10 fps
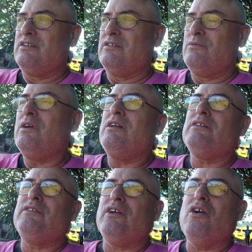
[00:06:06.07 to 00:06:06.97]
well,
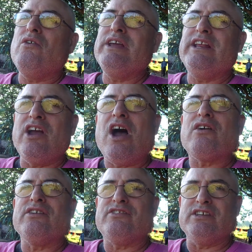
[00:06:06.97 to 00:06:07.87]
their own
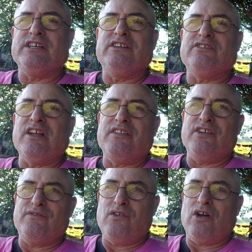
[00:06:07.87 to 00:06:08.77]
idiocracy is not
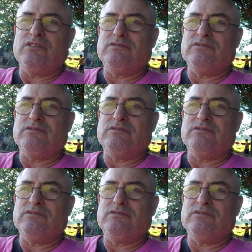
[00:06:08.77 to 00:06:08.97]
their fault.